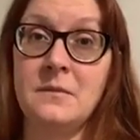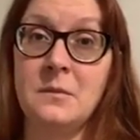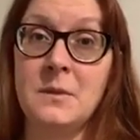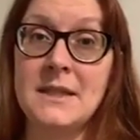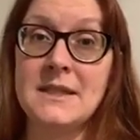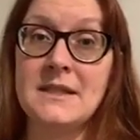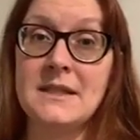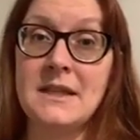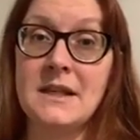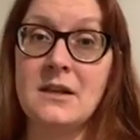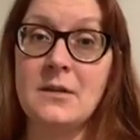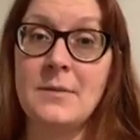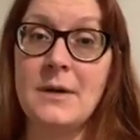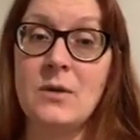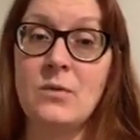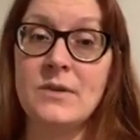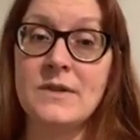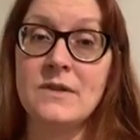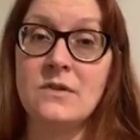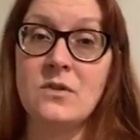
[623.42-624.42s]
let's think
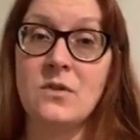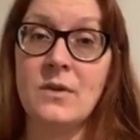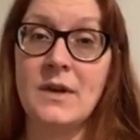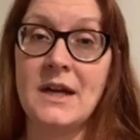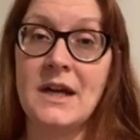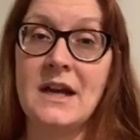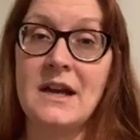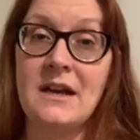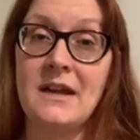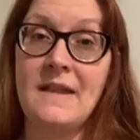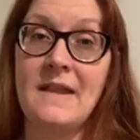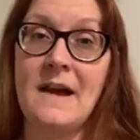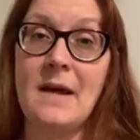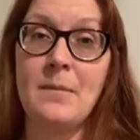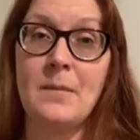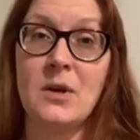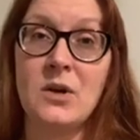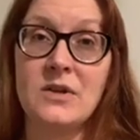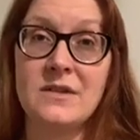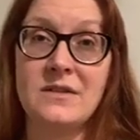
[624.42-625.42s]
about what's going on in
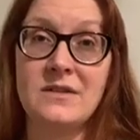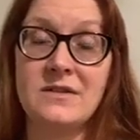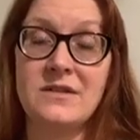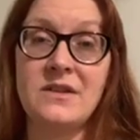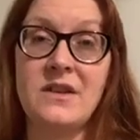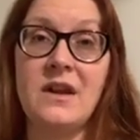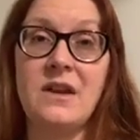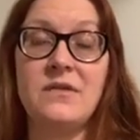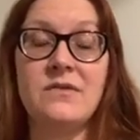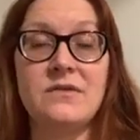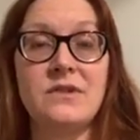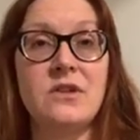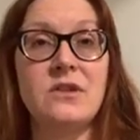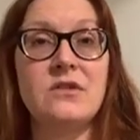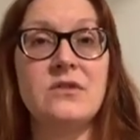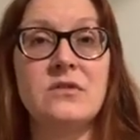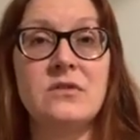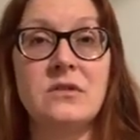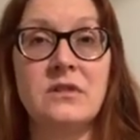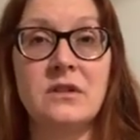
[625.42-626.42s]
that person's life
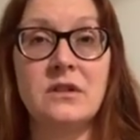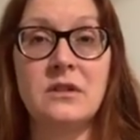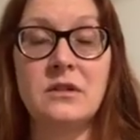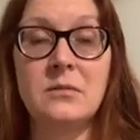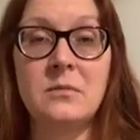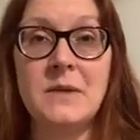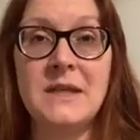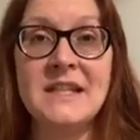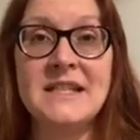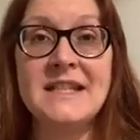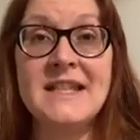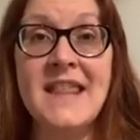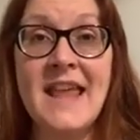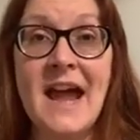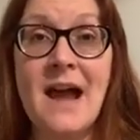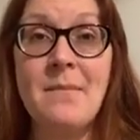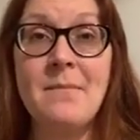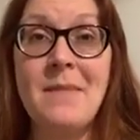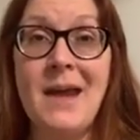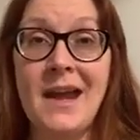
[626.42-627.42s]
too. Because
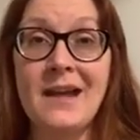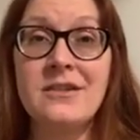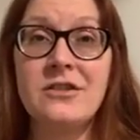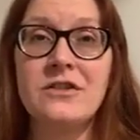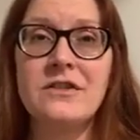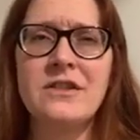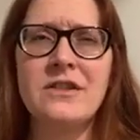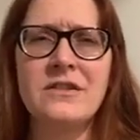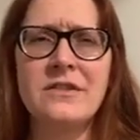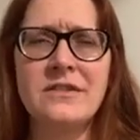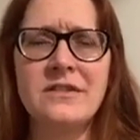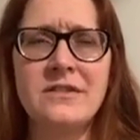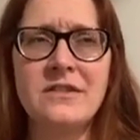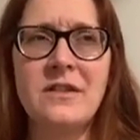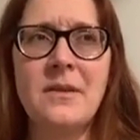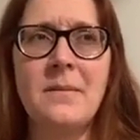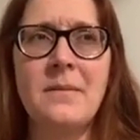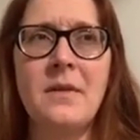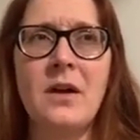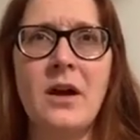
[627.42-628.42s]
that matters. There's
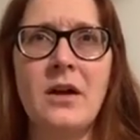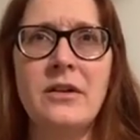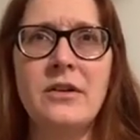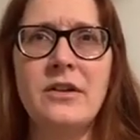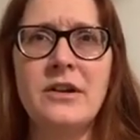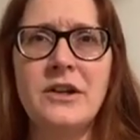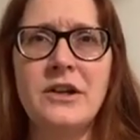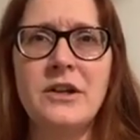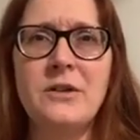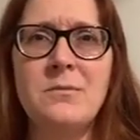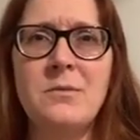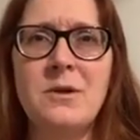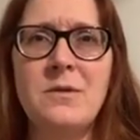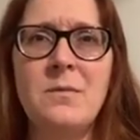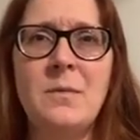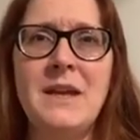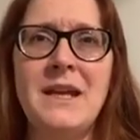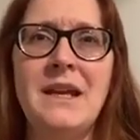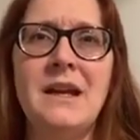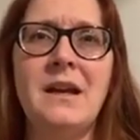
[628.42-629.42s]
some other human
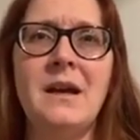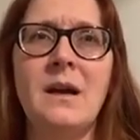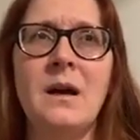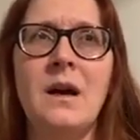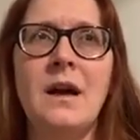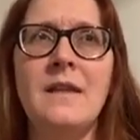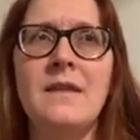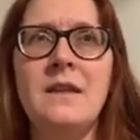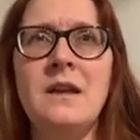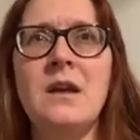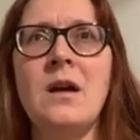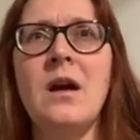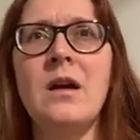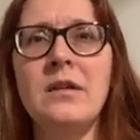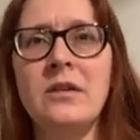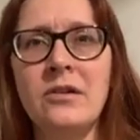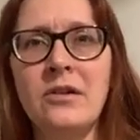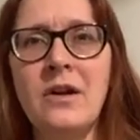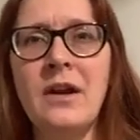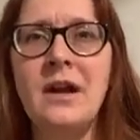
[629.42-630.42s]
being on the
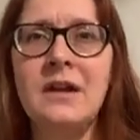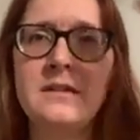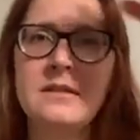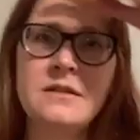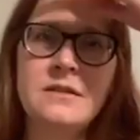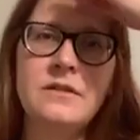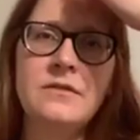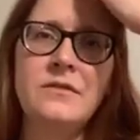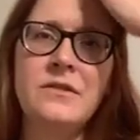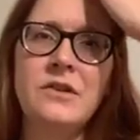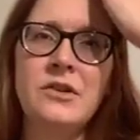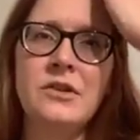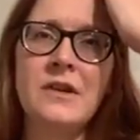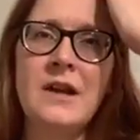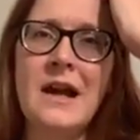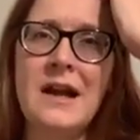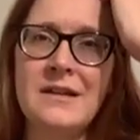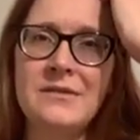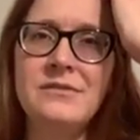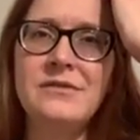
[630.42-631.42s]
other end of your
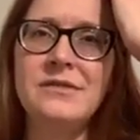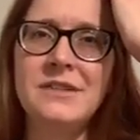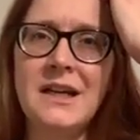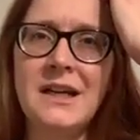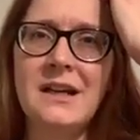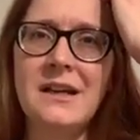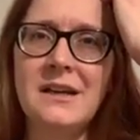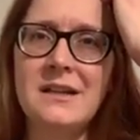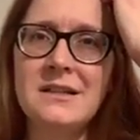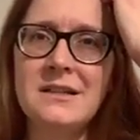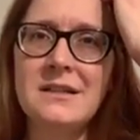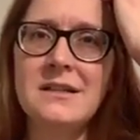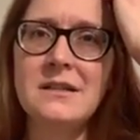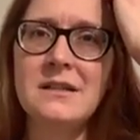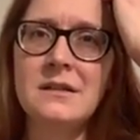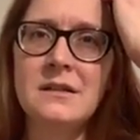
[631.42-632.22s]
conflict.